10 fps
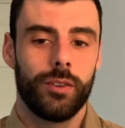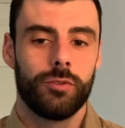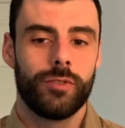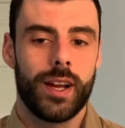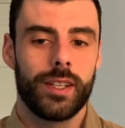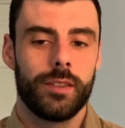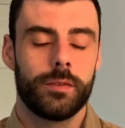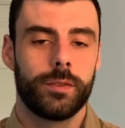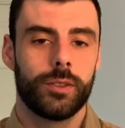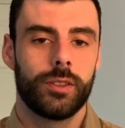ready
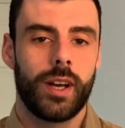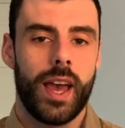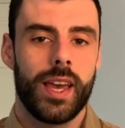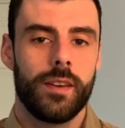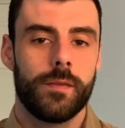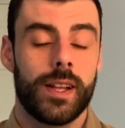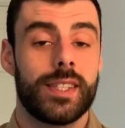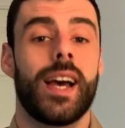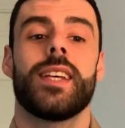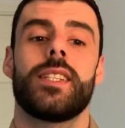for a
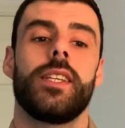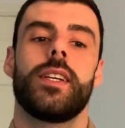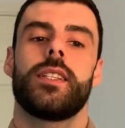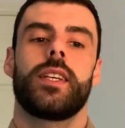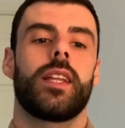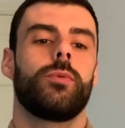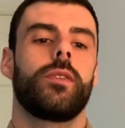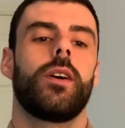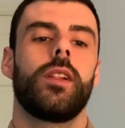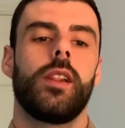fantastic year together. We've
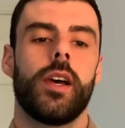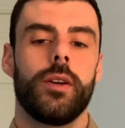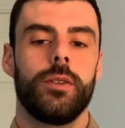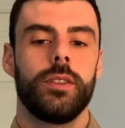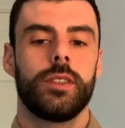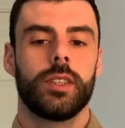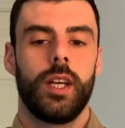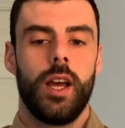got loads